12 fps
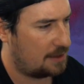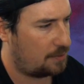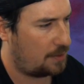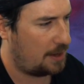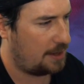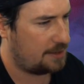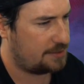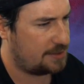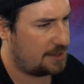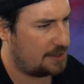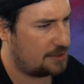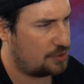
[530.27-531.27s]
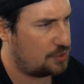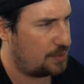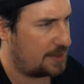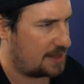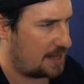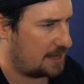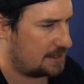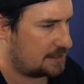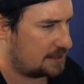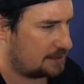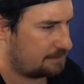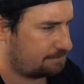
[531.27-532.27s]
Why isn't it doing
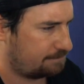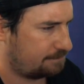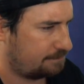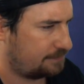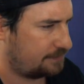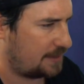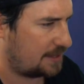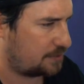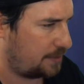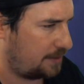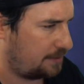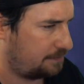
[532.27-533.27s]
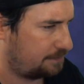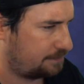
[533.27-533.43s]
that? That's weird.